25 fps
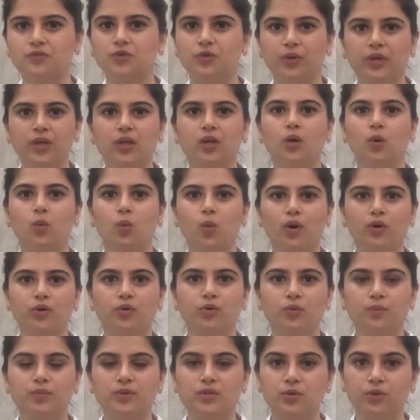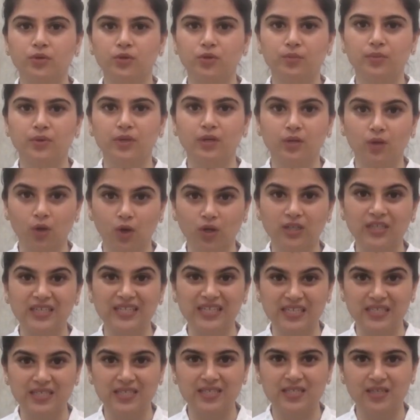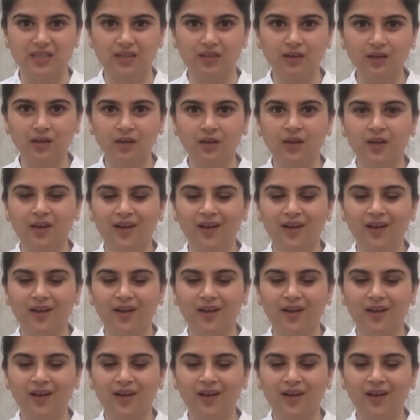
doing your wardrobe is going to be a lot easier